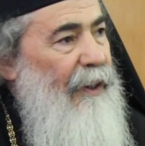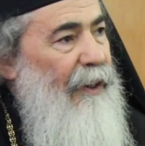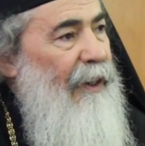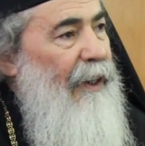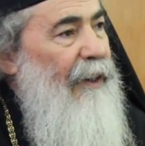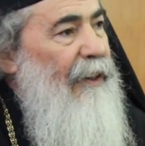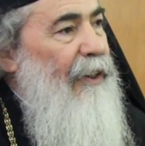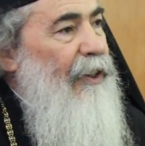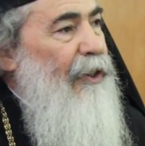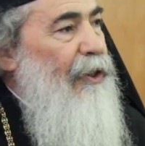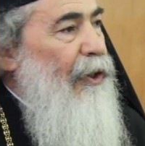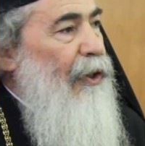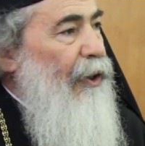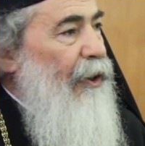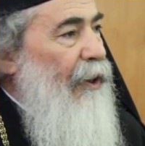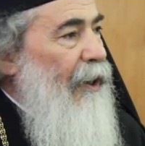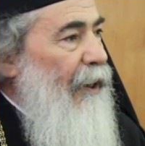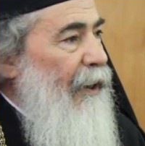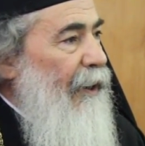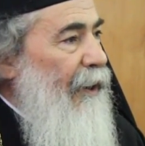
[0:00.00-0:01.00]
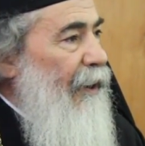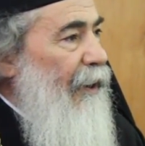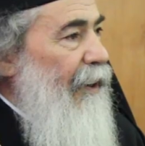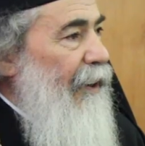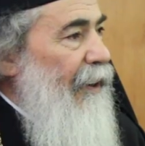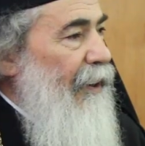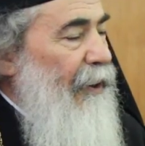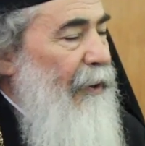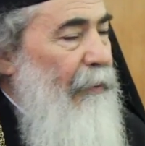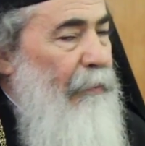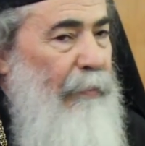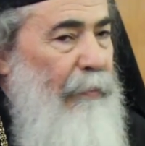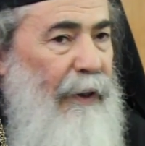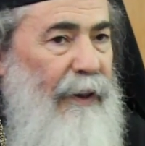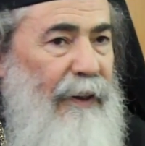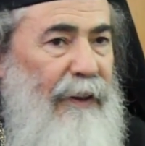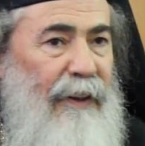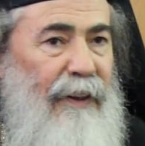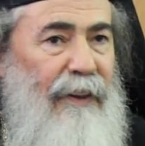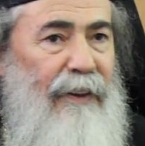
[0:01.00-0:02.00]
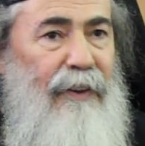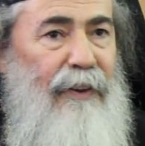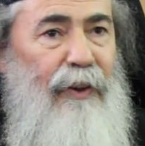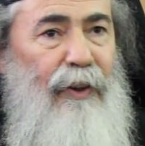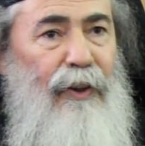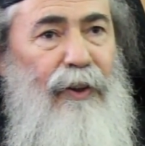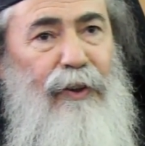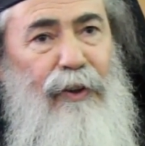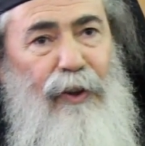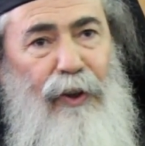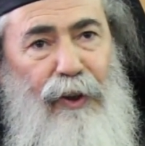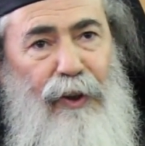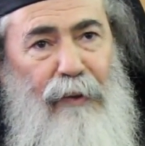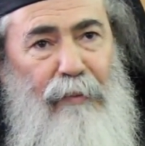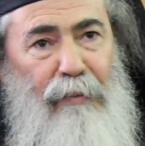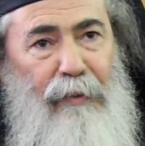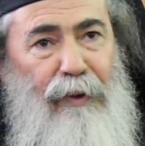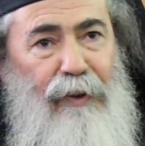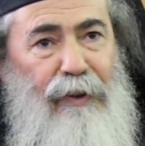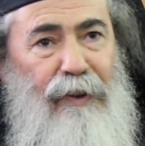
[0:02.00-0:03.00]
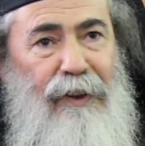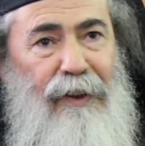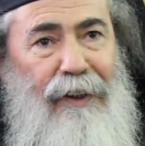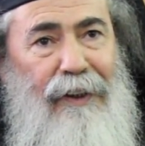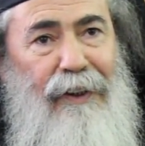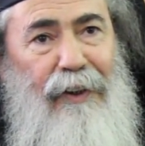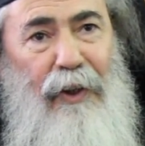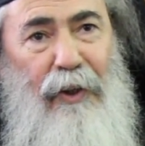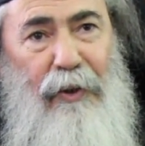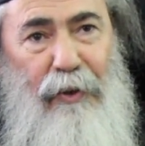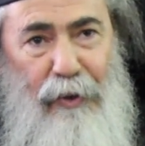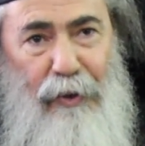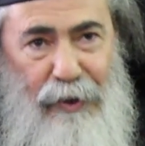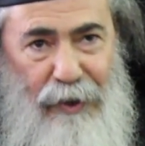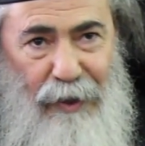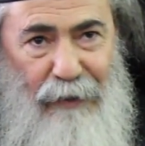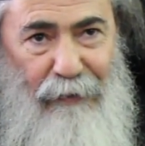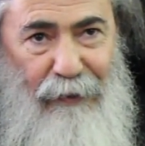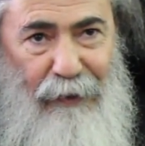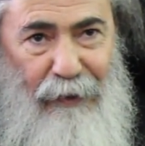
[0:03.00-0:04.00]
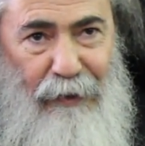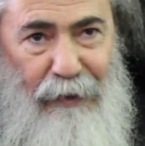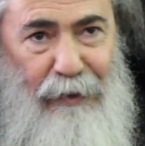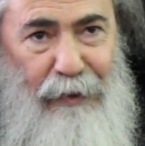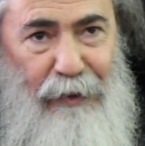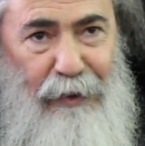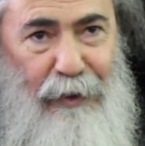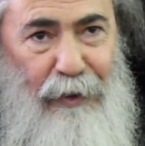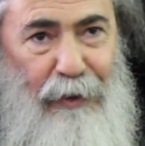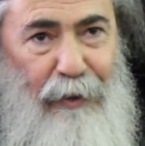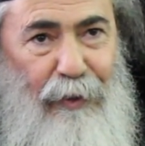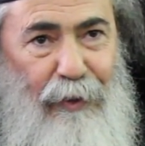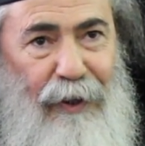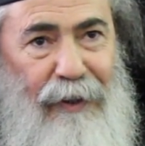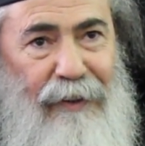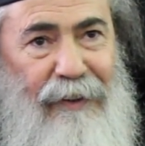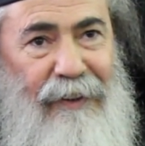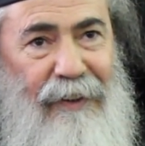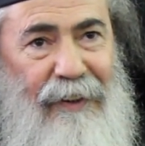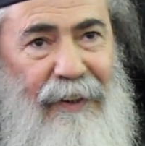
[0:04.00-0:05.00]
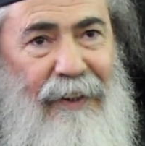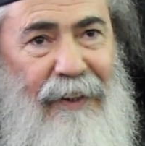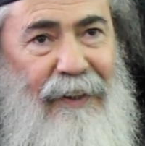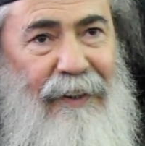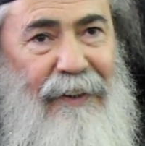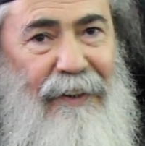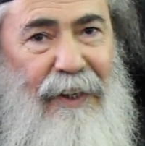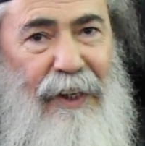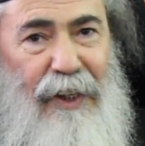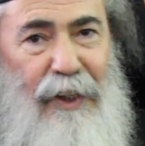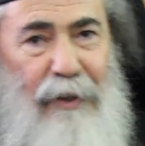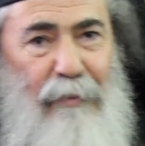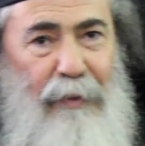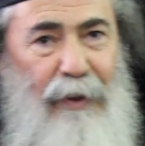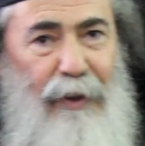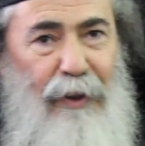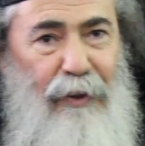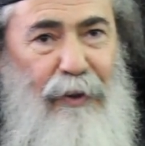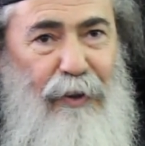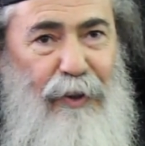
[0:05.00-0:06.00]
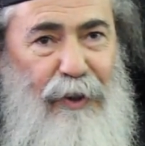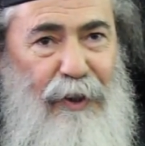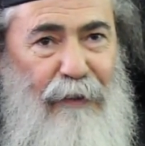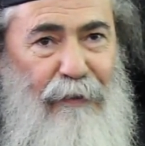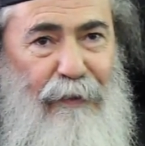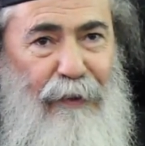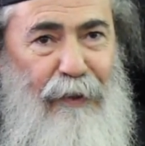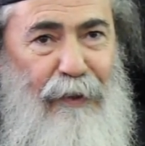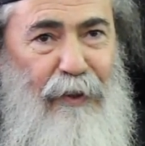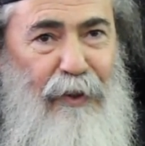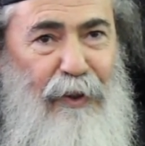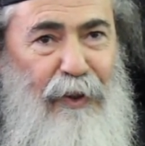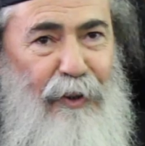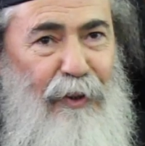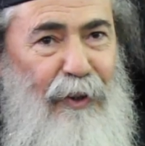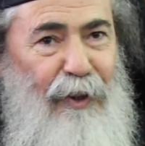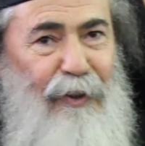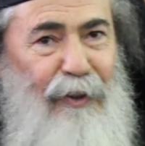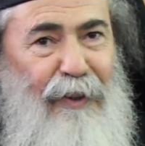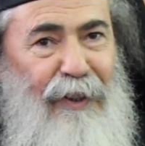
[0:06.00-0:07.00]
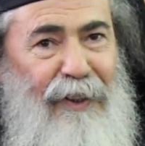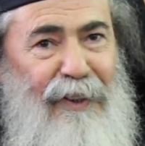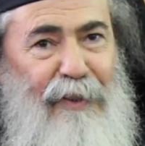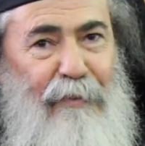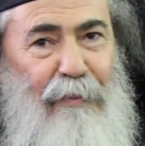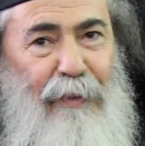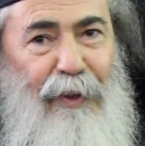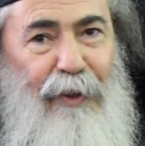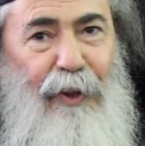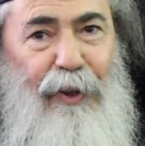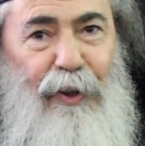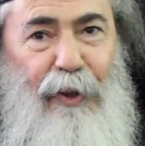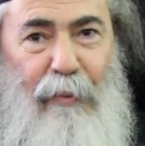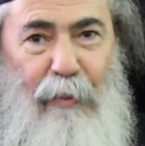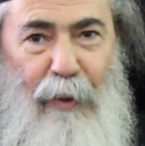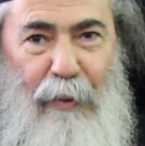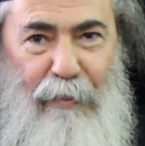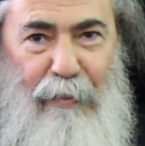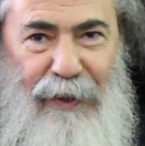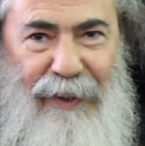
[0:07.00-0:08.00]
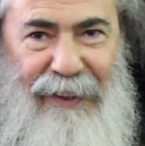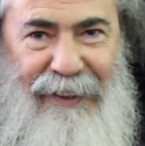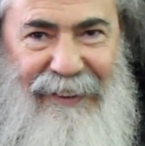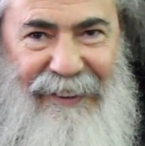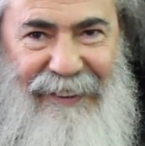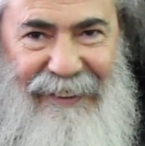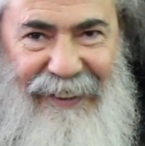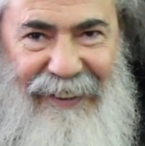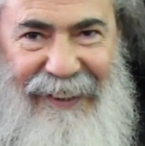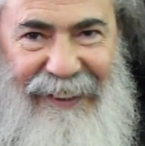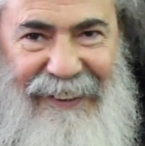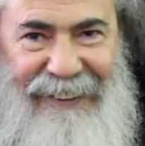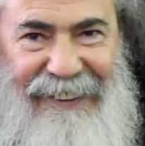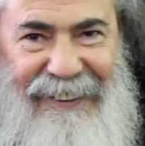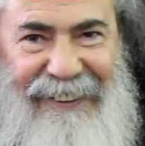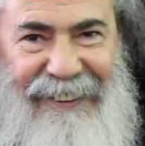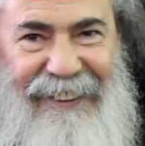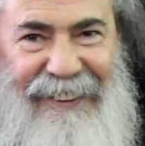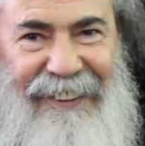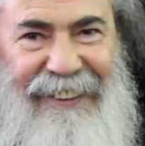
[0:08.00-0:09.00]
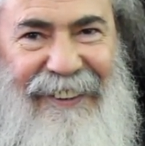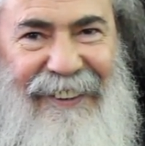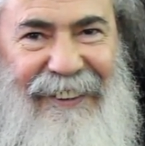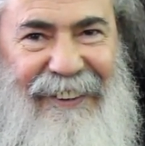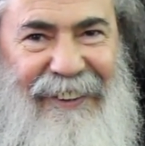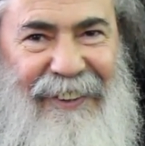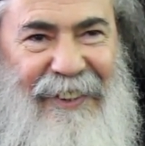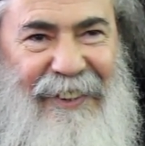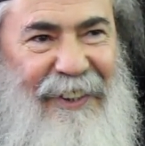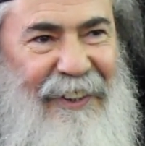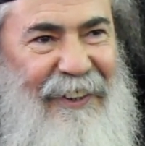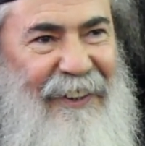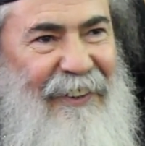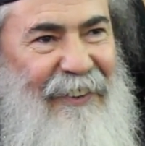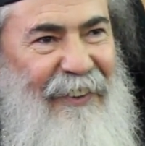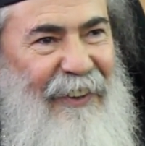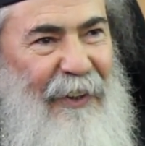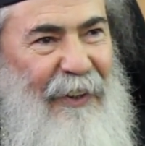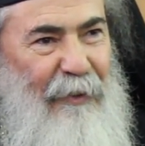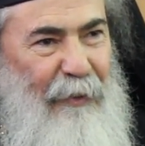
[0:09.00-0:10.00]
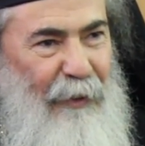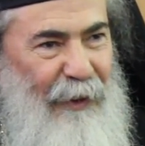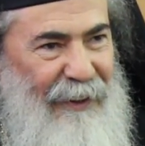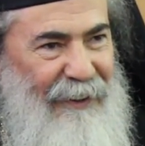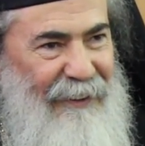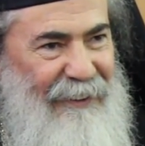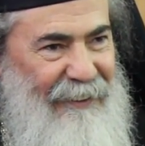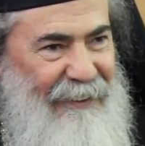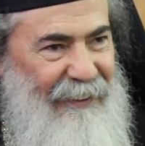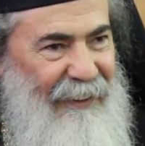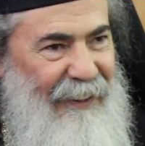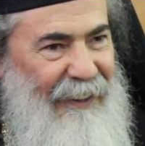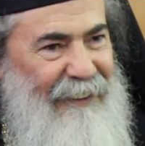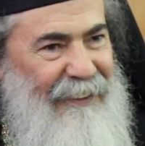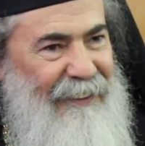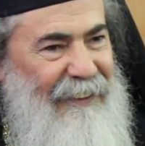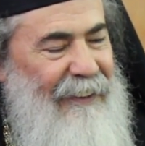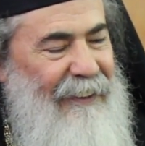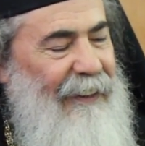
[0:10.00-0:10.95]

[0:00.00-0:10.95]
that is totally independent, autonomous, and autocephalous. You know what doesn't mean autocephalous, you know what does mean automobile, right? It's a Greek word, right?